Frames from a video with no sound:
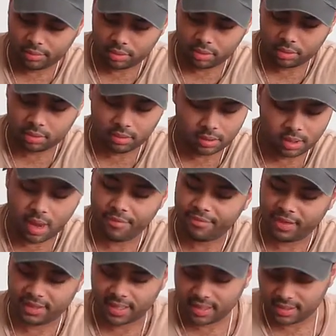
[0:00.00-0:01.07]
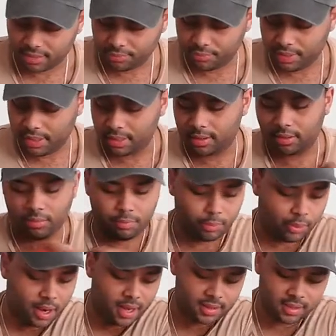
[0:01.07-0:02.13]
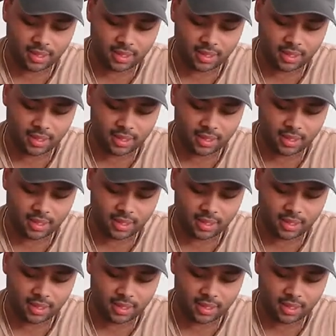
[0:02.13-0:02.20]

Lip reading: so I think that's a really good price.